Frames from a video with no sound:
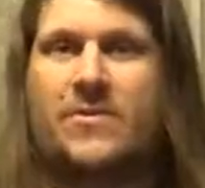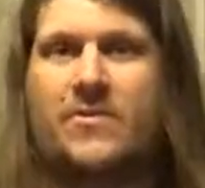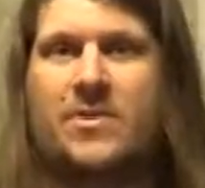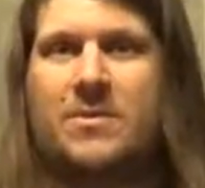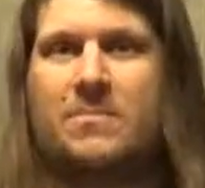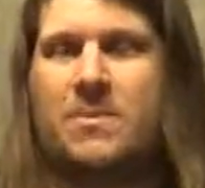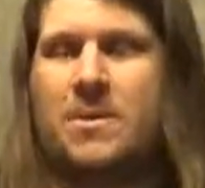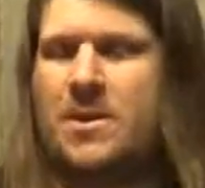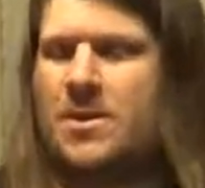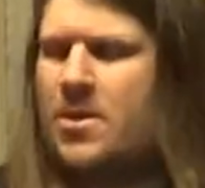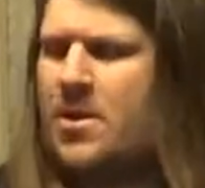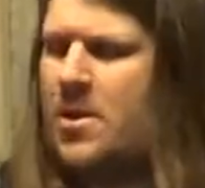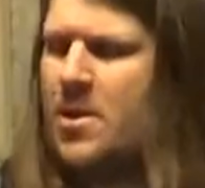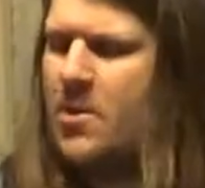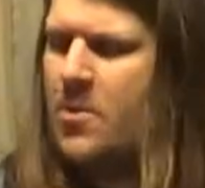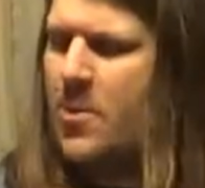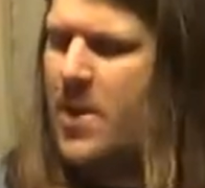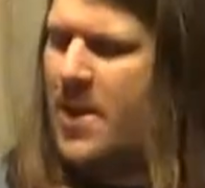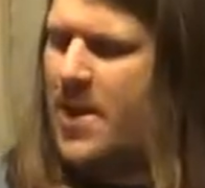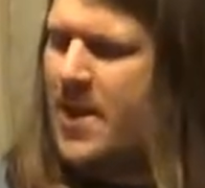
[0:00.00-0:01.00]
been long
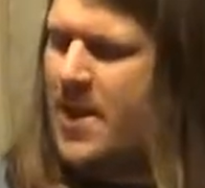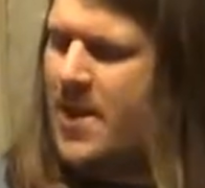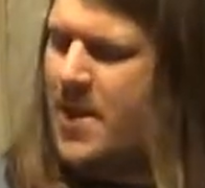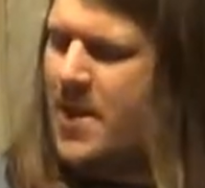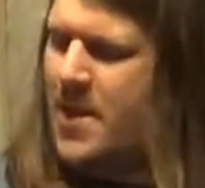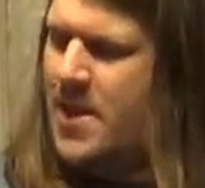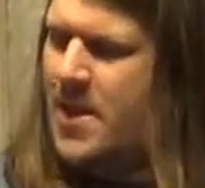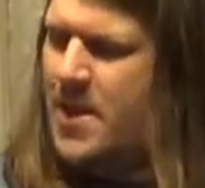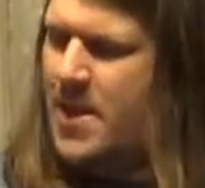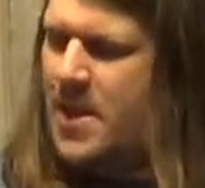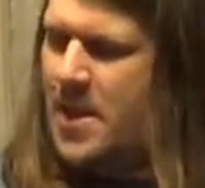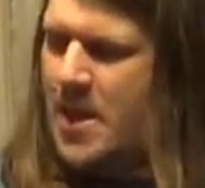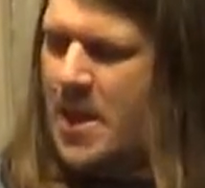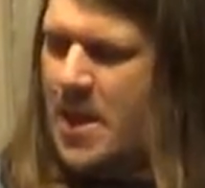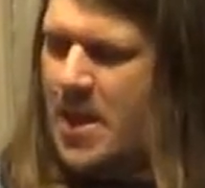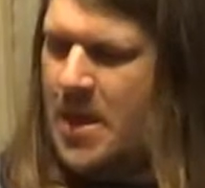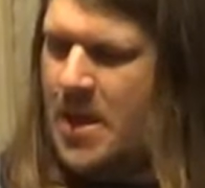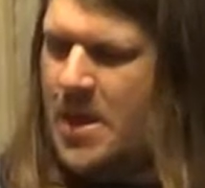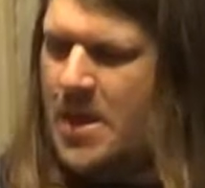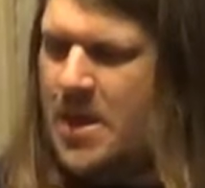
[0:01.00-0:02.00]
waited,
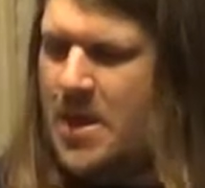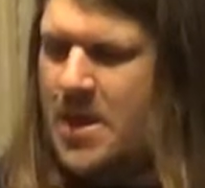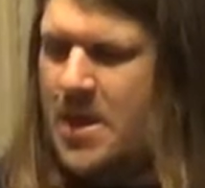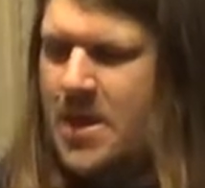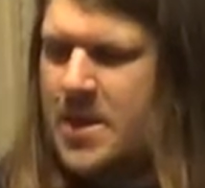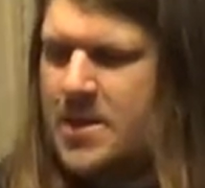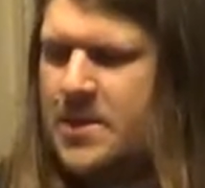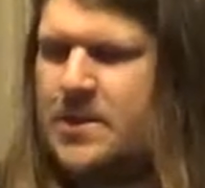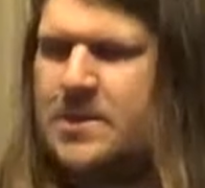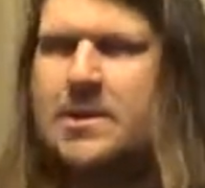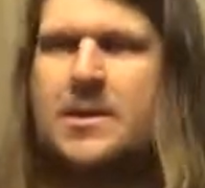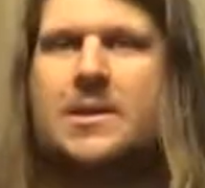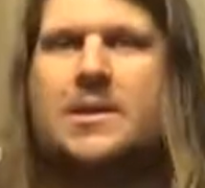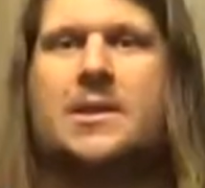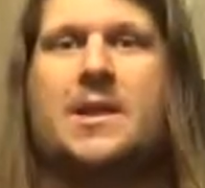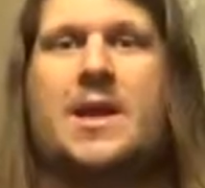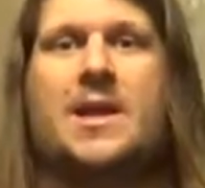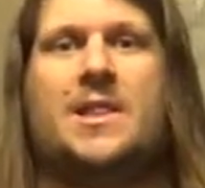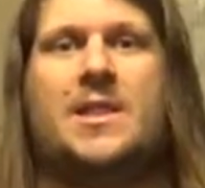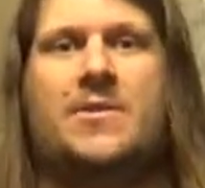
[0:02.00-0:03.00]
and
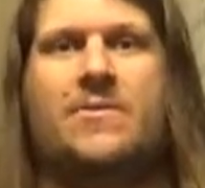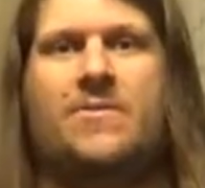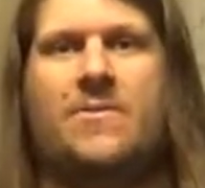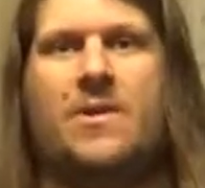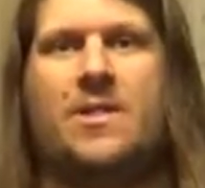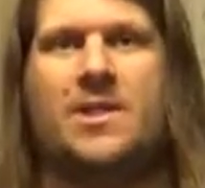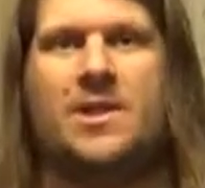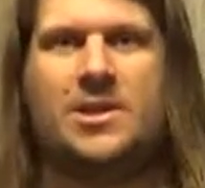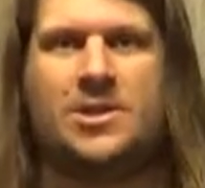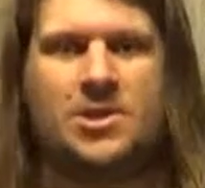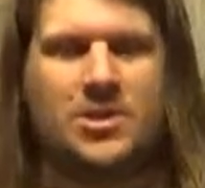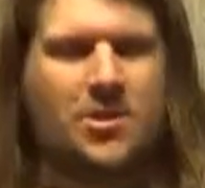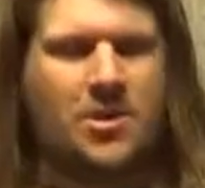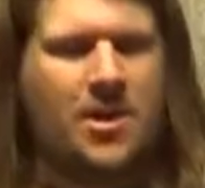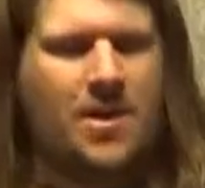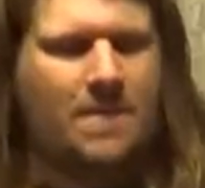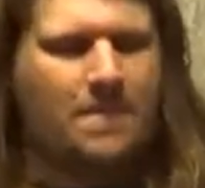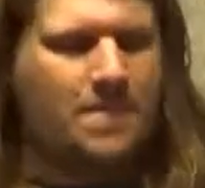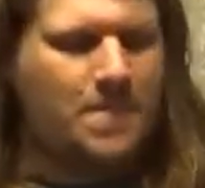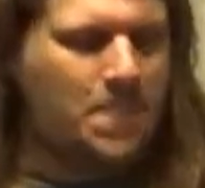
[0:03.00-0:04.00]
glad they finally showed
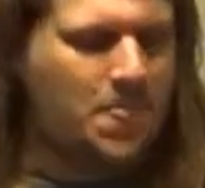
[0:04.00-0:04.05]
up.